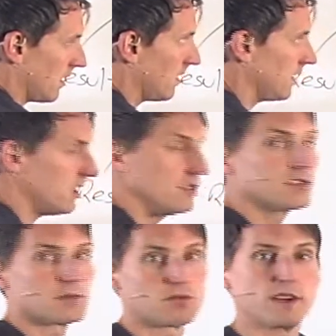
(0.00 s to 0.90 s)
the
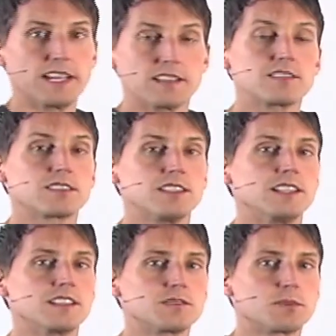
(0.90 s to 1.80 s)
user brings to
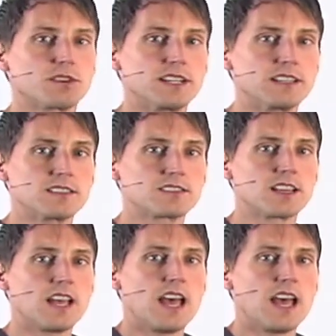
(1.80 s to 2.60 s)
the experience,